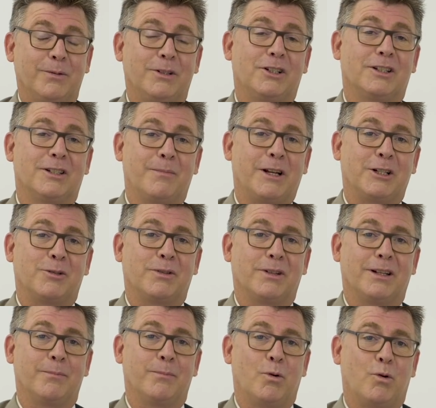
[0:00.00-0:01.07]
which is a much
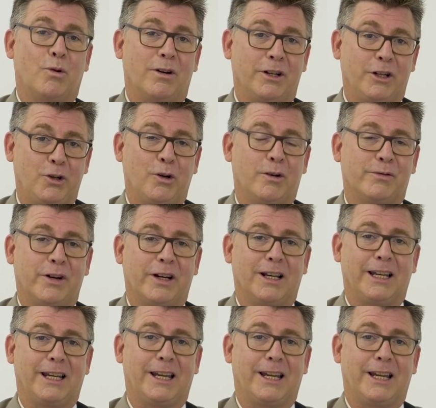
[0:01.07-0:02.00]
more uke-friendly